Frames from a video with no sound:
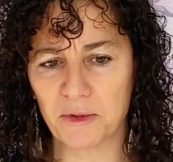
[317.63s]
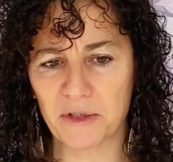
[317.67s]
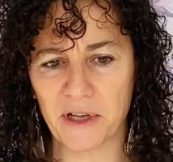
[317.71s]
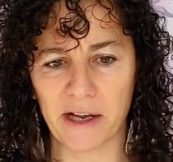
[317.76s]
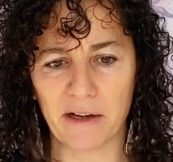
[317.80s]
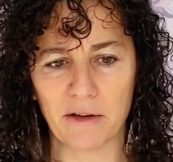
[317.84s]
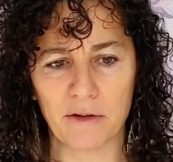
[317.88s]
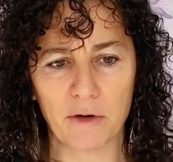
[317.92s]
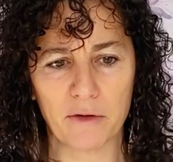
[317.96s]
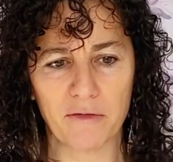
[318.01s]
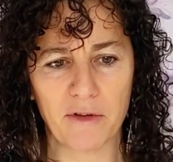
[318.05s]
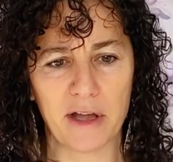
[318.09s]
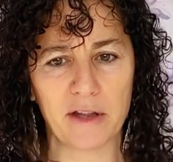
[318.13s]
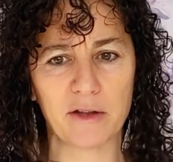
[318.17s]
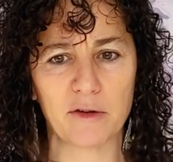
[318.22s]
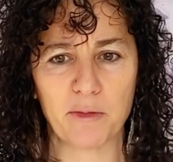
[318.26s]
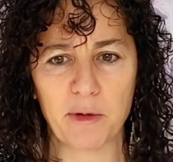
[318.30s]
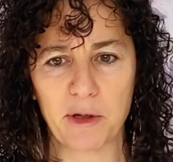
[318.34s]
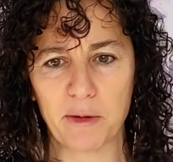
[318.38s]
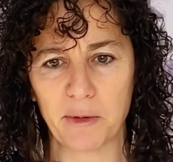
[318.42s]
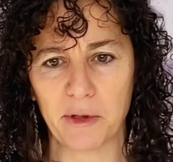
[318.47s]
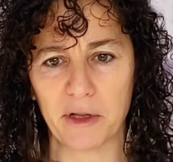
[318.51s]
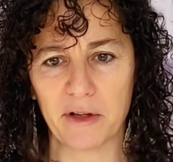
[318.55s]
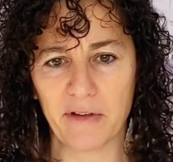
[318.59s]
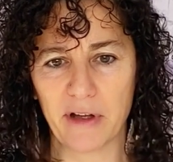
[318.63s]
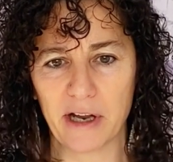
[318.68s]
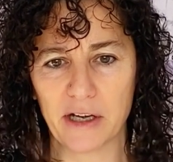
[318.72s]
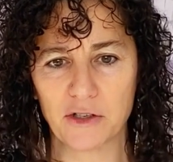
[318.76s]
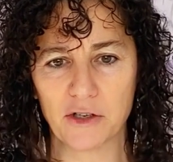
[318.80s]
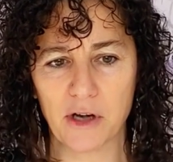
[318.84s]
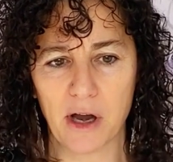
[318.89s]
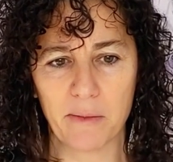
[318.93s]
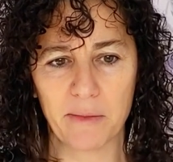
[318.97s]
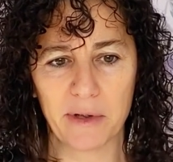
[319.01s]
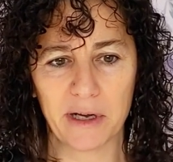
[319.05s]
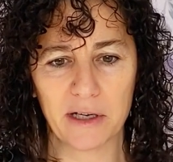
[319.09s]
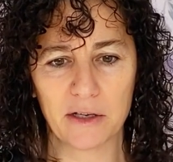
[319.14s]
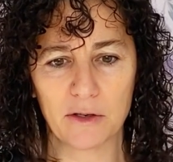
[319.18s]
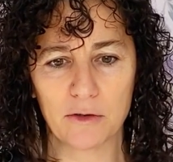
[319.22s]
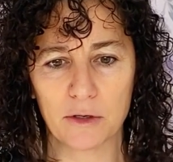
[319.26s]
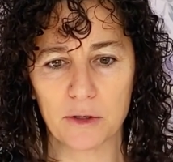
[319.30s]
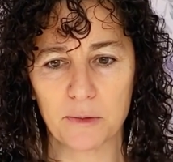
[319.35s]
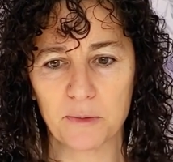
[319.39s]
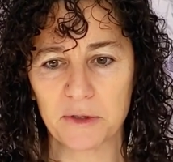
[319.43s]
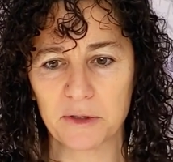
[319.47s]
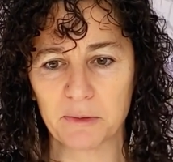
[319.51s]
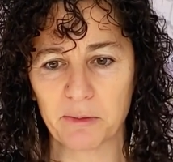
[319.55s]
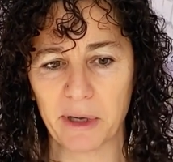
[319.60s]
I don't know if other people have had trauma in
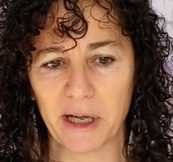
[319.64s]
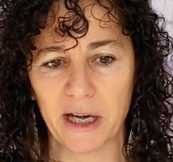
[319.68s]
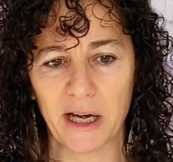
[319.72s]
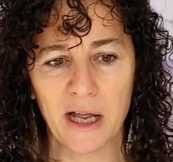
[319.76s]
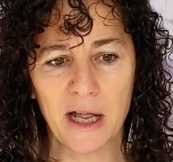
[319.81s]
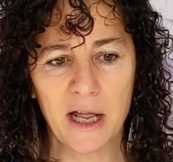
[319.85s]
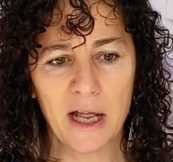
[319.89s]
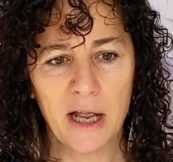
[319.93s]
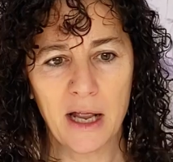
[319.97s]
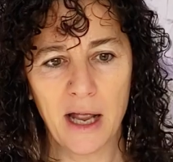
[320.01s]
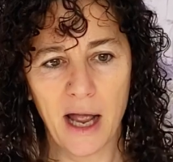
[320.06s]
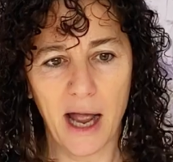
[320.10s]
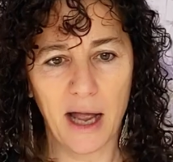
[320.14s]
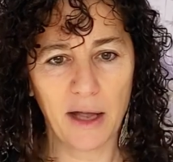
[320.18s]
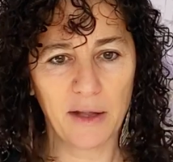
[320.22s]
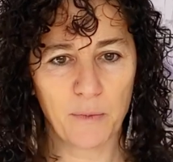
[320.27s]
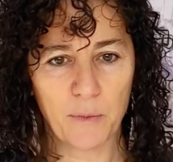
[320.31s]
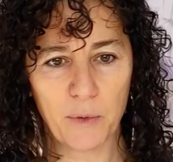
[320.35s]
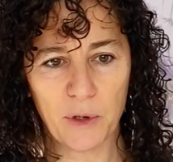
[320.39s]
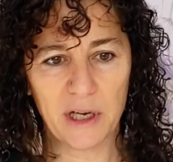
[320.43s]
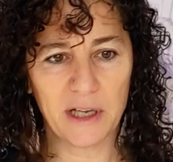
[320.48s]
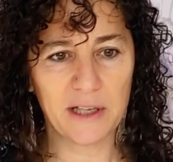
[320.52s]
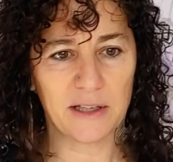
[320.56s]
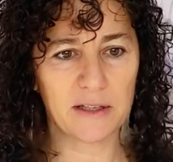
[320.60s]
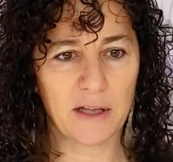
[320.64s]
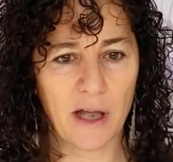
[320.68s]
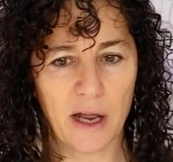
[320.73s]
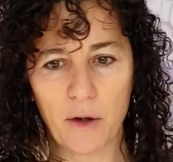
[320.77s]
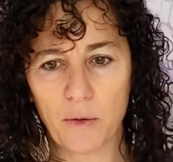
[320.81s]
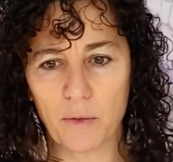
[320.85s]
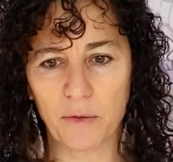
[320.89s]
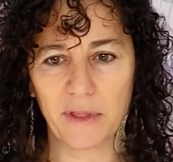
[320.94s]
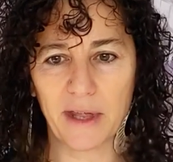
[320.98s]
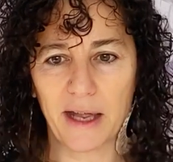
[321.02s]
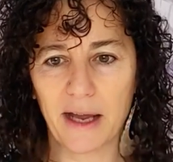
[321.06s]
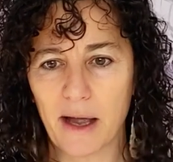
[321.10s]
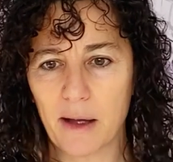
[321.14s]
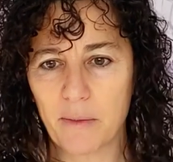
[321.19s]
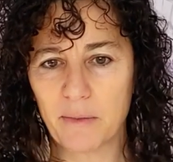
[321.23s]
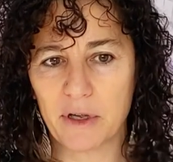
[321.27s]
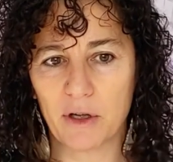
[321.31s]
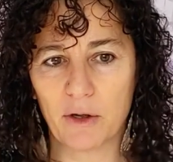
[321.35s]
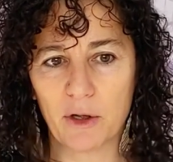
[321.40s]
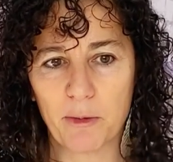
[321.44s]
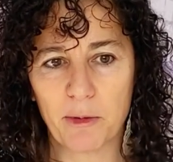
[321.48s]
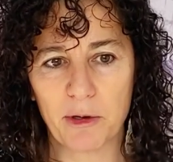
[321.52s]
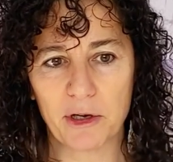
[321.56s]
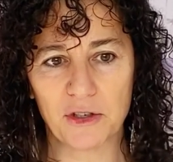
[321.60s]
groups, but I don't think I'm the
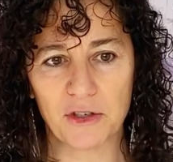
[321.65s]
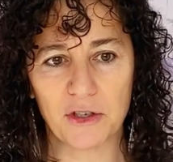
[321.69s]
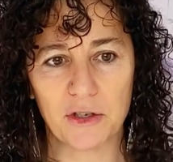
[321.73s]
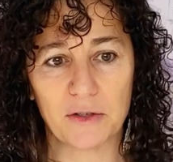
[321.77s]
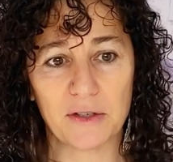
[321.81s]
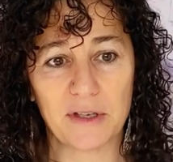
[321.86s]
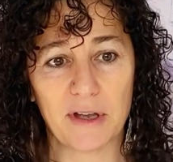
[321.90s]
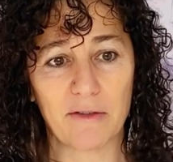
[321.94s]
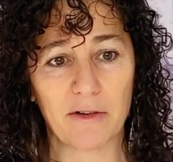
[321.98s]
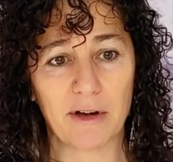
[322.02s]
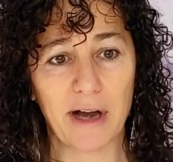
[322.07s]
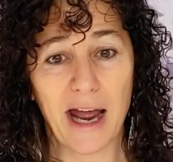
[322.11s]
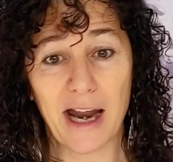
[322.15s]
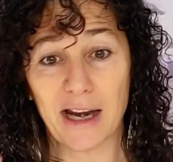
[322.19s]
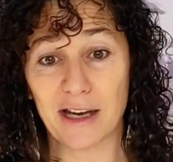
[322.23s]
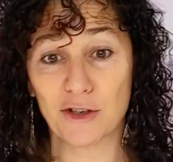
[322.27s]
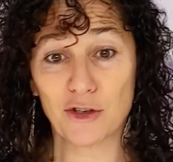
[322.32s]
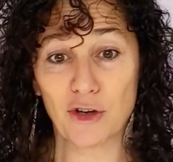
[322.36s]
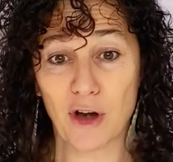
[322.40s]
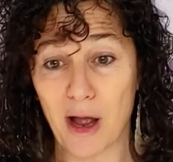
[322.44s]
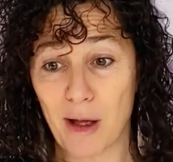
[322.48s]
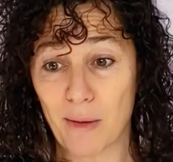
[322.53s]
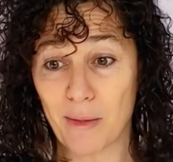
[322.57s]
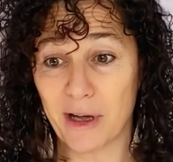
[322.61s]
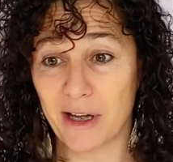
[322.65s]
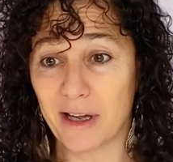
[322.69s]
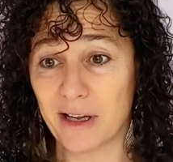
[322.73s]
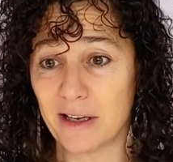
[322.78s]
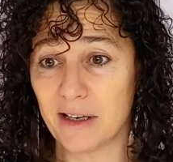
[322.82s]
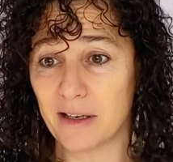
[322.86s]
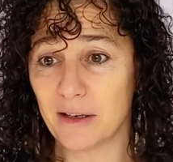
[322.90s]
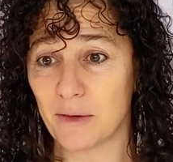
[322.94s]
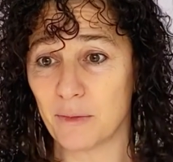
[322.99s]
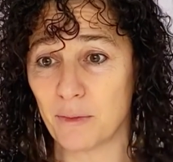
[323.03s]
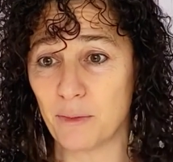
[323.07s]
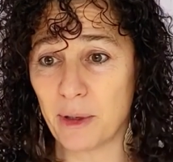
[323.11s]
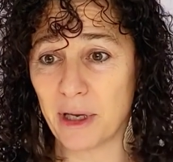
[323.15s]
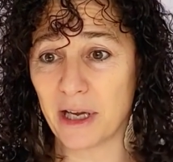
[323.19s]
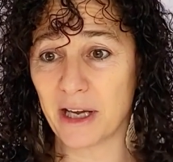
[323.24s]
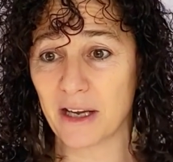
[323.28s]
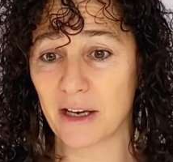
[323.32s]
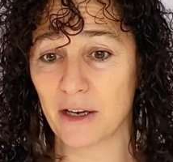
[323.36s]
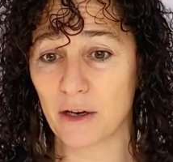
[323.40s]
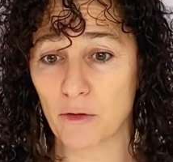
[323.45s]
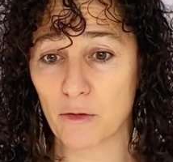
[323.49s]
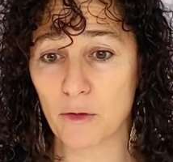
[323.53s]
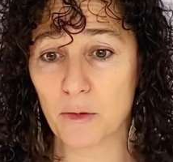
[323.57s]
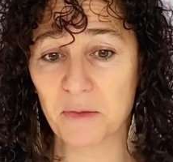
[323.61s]
only person who's ever had a trauma being in a
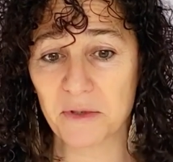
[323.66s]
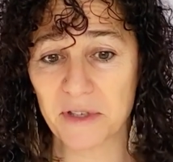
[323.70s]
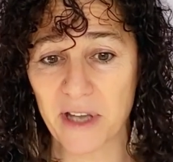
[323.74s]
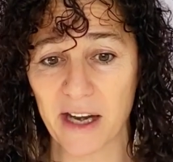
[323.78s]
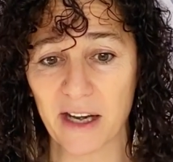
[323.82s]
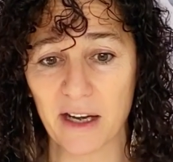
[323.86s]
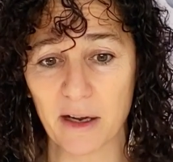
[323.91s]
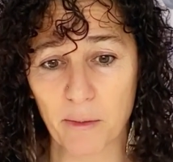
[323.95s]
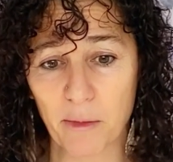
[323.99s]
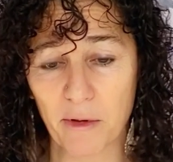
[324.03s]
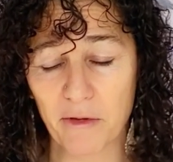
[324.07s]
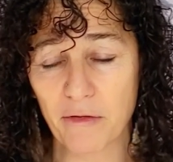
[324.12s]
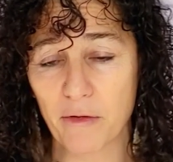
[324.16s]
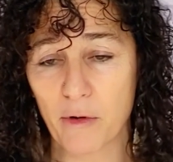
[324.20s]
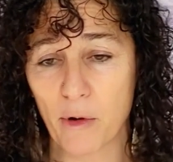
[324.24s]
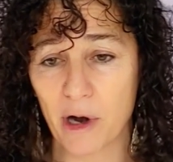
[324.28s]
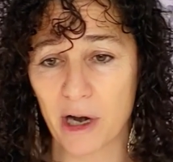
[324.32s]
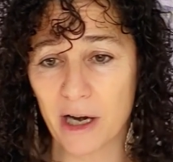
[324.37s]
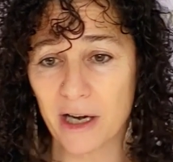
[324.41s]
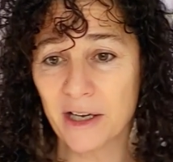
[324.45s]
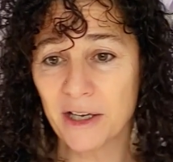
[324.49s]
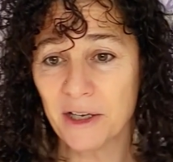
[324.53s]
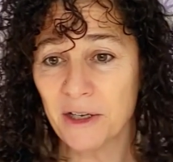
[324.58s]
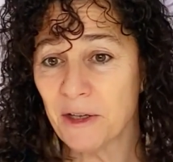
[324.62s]
group setting before.